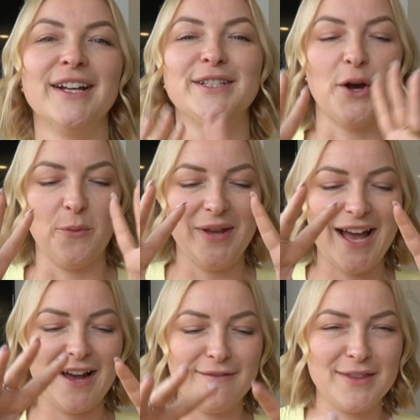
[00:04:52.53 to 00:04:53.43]
So we
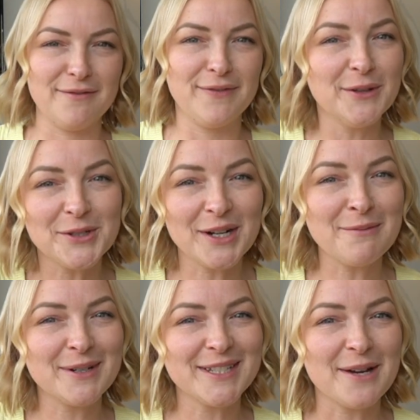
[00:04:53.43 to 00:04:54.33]
have the future
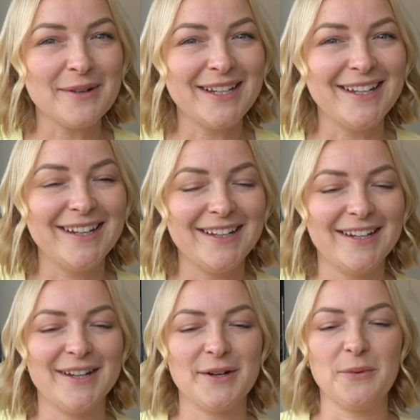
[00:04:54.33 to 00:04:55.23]
numbers that we
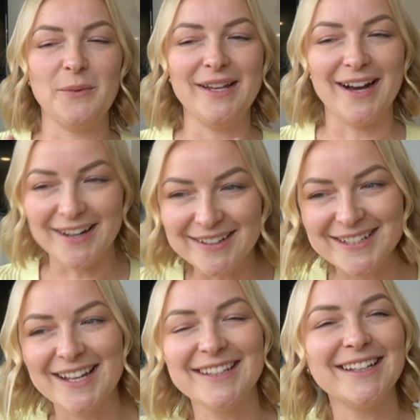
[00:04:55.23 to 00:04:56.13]
need, we
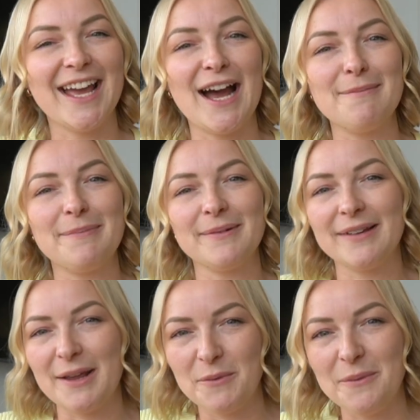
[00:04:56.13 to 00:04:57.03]
understand the gap
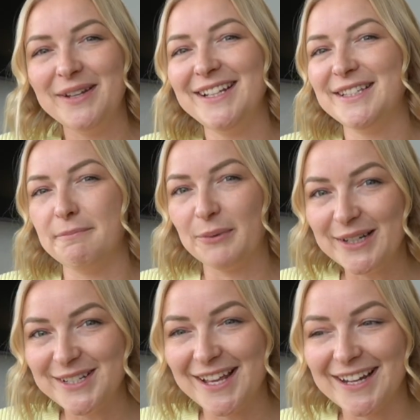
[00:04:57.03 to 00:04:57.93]
and what we need to
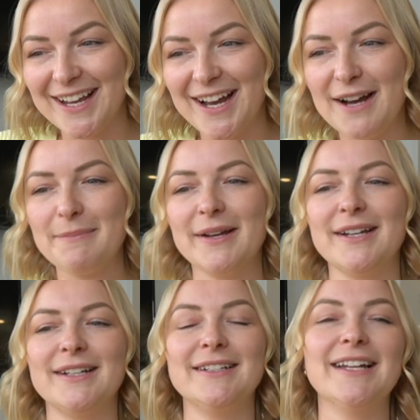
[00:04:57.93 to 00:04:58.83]
bridge that gap.
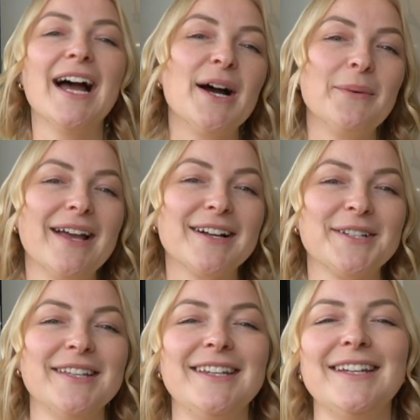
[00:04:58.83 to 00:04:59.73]
Now we
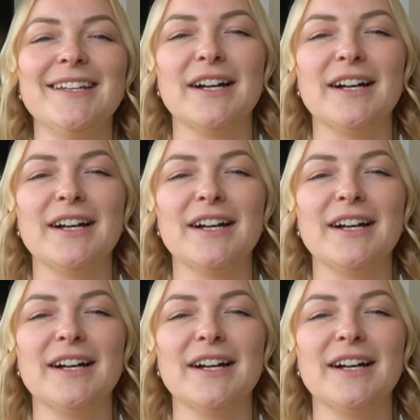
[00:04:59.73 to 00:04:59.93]
actually need